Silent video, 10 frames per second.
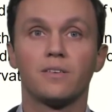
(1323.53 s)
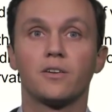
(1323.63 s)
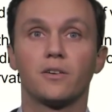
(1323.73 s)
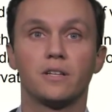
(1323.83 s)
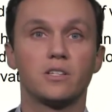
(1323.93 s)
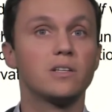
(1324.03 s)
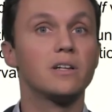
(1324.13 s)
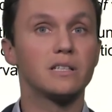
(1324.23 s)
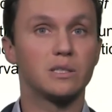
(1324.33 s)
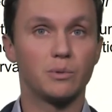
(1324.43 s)

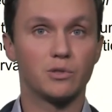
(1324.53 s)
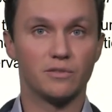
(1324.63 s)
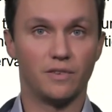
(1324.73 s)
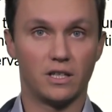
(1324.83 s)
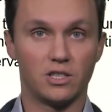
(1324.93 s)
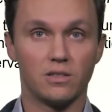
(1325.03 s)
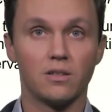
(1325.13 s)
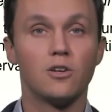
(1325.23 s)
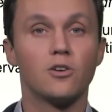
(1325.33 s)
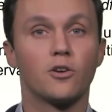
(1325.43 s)
conditional distribution function
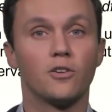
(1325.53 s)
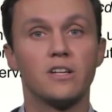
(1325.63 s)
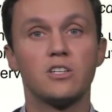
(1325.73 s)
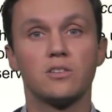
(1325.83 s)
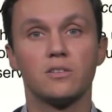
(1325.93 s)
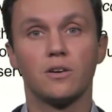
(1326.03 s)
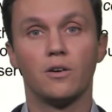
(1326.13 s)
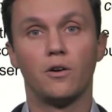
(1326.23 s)
conditioned